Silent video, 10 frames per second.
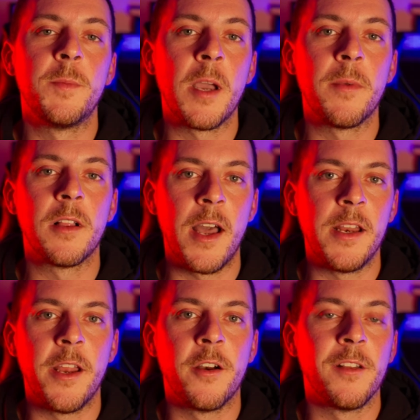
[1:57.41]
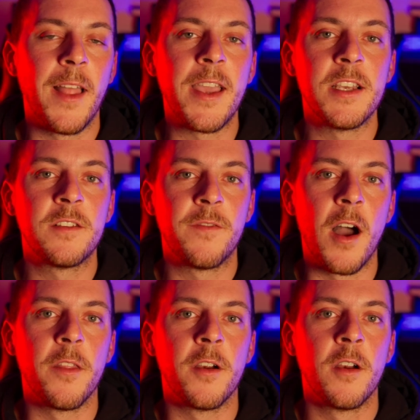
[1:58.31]
to become a gladiator like his
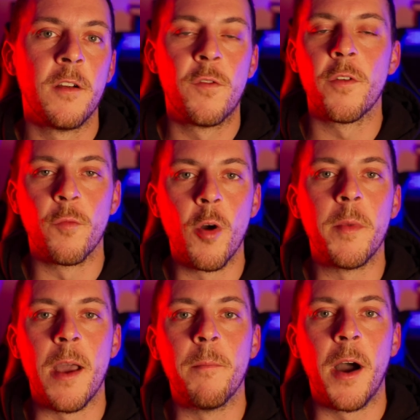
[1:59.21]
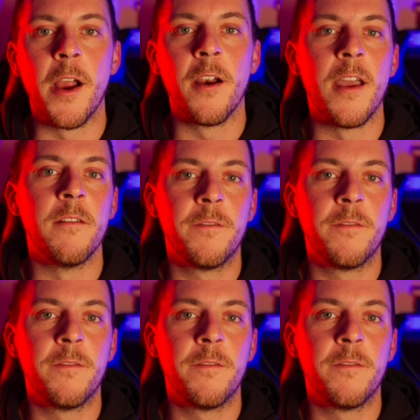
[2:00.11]
father for the Roman Empire and